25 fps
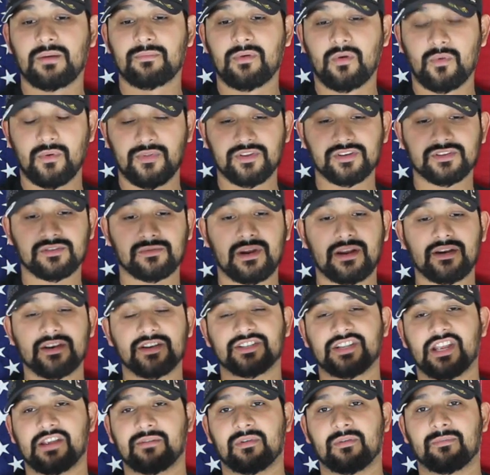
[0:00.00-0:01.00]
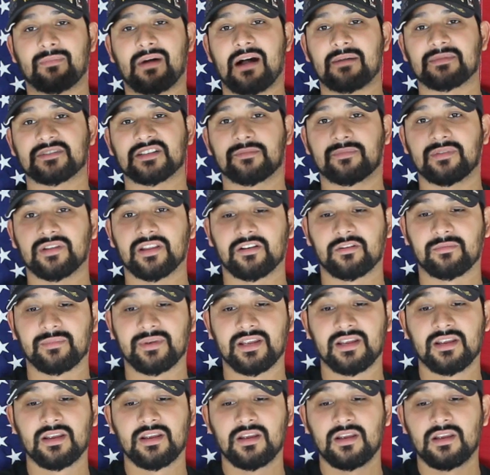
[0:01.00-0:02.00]
But when there's a round in the chamber, it pops up a little
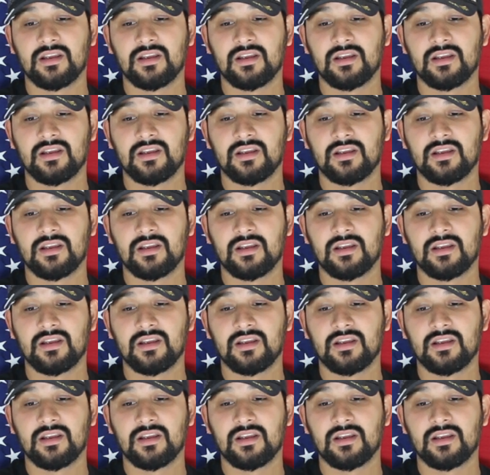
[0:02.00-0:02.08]
bit.